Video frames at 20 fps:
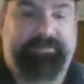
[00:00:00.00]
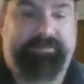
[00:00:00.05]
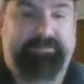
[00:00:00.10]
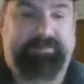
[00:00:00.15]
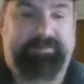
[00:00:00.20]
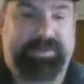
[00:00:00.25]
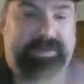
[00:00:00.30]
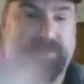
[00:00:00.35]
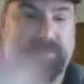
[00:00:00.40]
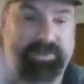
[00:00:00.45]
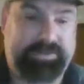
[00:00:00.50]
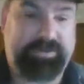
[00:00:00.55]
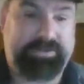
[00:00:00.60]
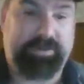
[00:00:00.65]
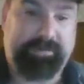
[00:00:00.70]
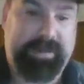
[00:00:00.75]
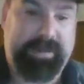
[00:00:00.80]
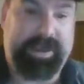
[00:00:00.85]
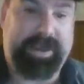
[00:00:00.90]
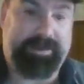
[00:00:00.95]
Because you're
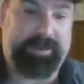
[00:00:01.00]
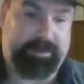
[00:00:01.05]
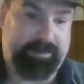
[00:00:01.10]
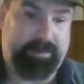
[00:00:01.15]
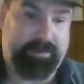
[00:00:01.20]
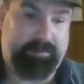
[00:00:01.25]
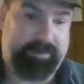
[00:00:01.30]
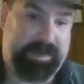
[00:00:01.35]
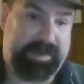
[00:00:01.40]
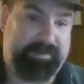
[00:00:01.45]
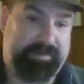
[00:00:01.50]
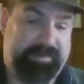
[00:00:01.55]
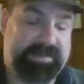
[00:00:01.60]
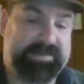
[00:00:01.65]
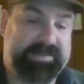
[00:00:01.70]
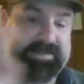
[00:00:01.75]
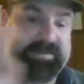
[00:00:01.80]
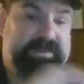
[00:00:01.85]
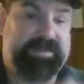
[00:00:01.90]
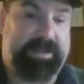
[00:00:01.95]
a man, you're a
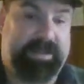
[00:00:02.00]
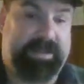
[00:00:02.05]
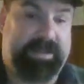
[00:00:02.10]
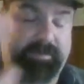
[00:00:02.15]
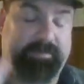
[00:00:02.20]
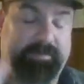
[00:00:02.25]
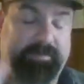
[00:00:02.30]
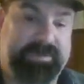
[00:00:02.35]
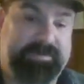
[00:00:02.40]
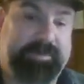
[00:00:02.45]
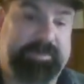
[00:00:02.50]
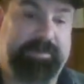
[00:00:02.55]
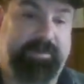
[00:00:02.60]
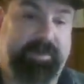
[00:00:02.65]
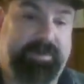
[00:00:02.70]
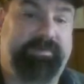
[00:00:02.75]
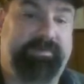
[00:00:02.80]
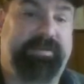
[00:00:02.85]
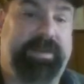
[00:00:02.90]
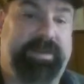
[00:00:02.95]
rapist, and you must be
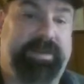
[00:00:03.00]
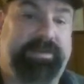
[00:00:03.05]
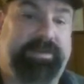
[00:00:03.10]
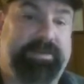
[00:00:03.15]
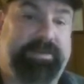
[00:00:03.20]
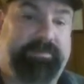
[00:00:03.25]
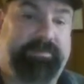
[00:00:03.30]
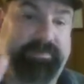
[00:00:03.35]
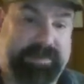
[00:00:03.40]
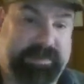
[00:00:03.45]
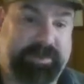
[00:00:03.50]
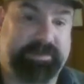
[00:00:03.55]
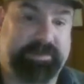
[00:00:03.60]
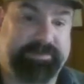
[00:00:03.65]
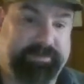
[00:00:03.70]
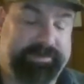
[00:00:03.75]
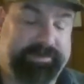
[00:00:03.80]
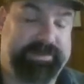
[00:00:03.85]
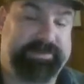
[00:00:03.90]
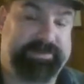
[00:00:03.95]
more violent. Because
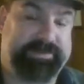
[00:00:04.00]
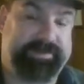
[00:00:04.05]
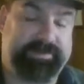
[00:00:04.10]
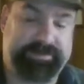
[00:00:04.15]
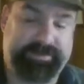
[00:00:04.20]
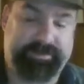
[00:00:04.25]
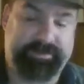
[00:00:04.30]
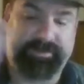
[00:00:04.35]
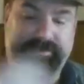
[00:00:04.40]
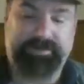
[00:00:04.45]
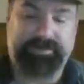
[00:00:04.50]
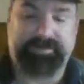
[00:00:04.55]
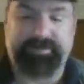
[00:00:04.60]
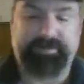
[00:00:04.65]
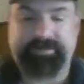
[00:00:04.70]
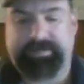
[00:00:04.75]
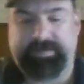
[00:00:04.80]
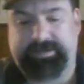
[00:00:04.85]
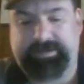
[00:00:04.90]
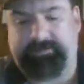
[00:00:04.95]
reasons.
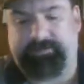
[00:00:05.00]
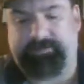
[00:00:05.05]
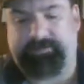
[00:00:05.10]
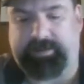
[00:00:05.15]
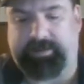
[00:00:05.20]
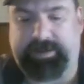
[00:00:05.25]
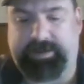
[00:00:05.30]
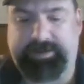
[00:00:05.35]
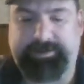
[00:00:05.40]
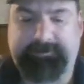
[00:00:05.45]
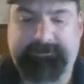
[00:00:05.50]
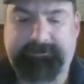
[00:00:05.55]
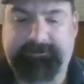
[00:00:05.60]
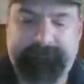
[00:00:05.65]
Right?